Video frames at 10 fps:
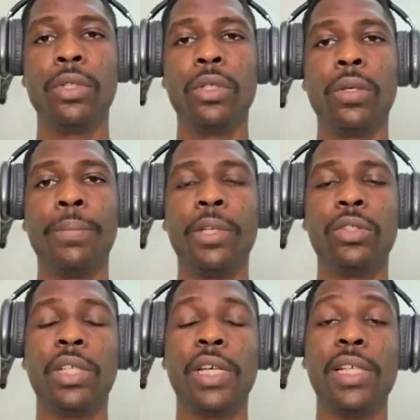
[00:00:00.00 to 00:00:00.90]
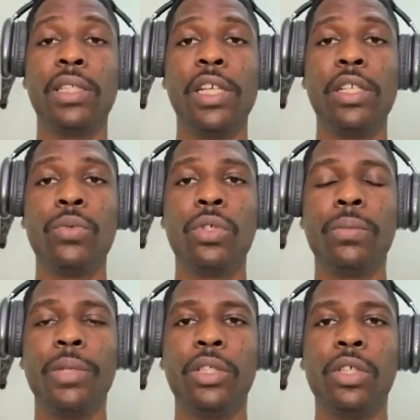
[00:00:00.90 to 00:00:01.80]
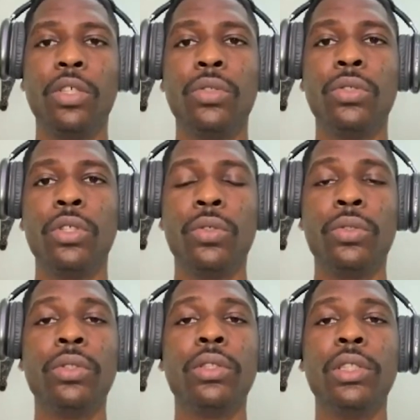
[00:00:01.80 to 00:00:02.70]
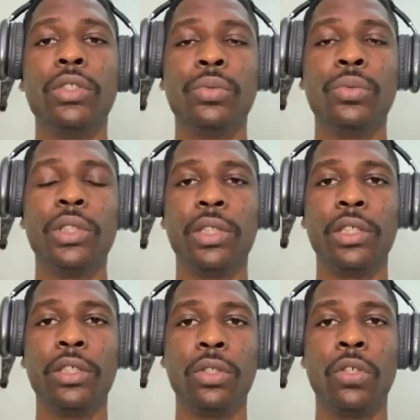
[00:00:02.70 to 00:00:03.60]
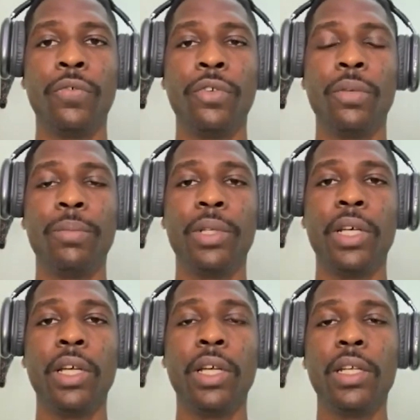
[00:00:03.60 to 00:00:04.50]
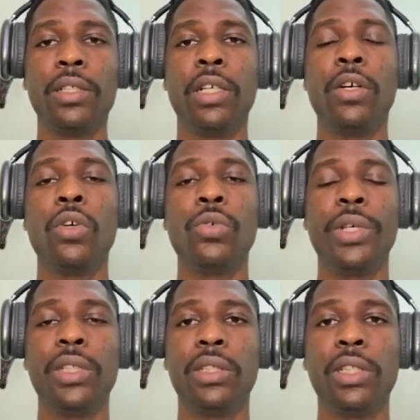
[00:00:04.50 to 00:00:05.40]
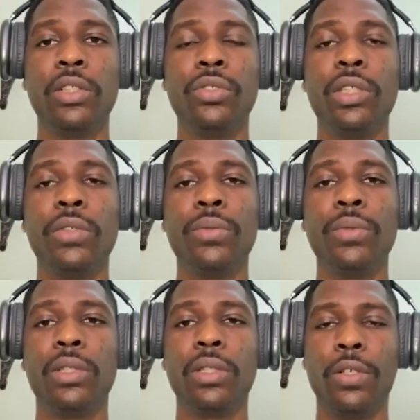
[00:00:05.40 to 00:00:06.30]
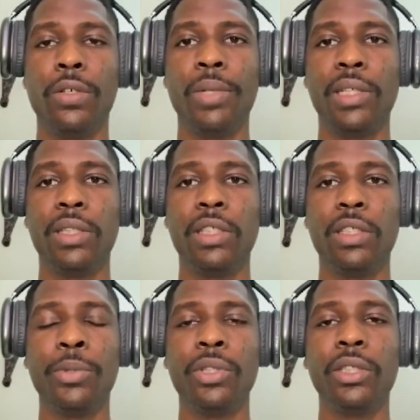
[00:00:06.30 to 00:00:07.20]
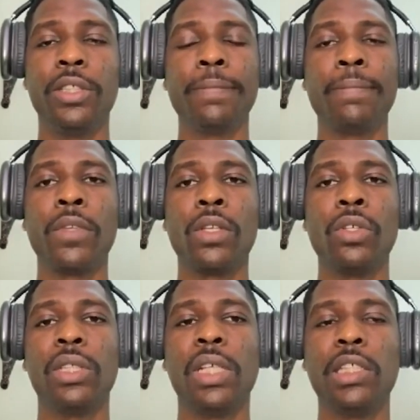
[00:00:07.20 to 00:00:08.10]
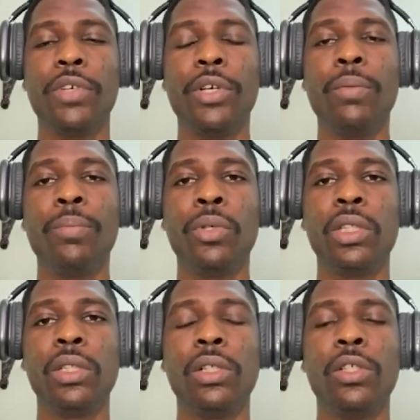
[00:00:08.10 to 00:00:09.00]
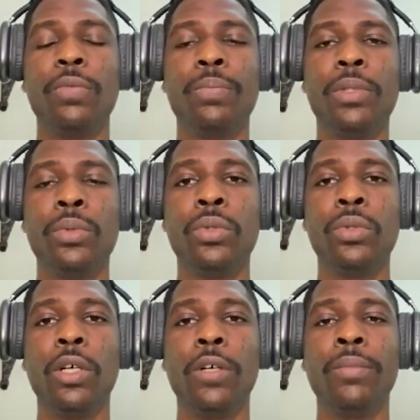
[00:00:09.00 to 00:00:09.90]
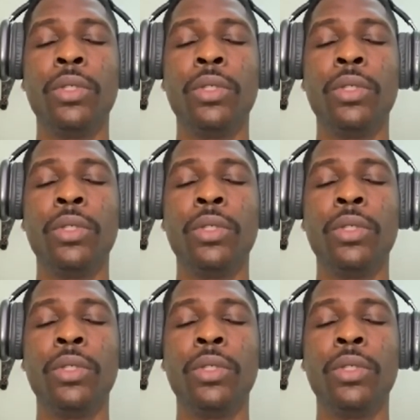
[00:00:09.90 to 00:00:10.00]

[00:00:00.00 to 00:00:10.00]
patronizing anyone, make sure you do your own little research to confirm that they are all registered duly with licensed bodies, because that's very important. A lot of people